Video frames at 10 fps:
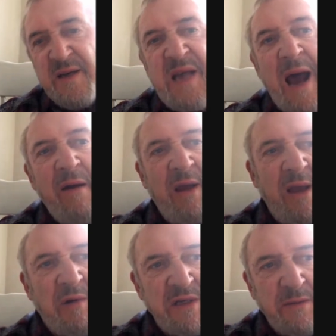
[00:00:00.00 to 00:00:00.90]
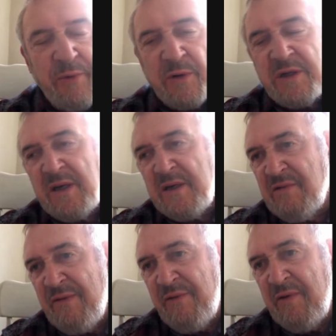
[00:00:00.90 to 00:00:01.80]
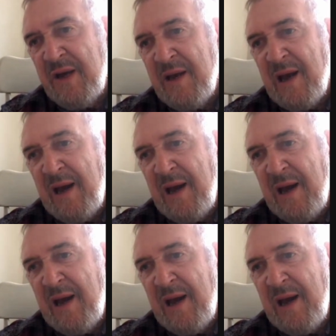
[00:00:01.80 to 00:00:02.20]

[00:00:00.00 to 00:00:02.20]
Nazaré was the Portuguese referee,